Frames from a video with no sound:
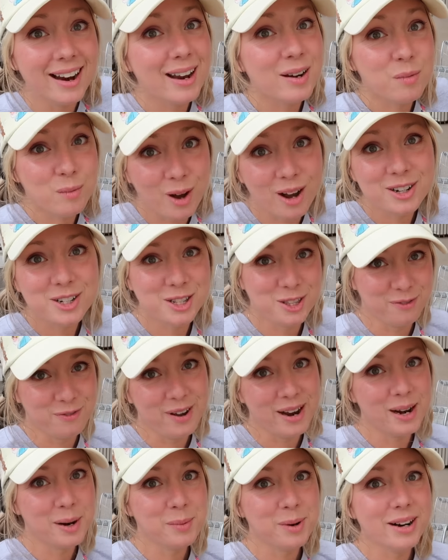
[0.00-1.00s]
and watched the
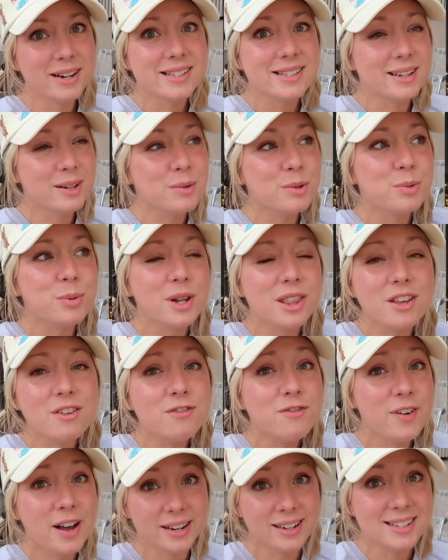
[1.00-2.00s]
fireworks and it was one of the
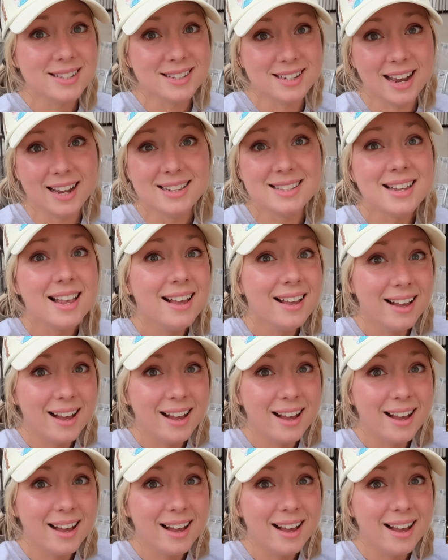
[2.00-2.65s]
funnest nights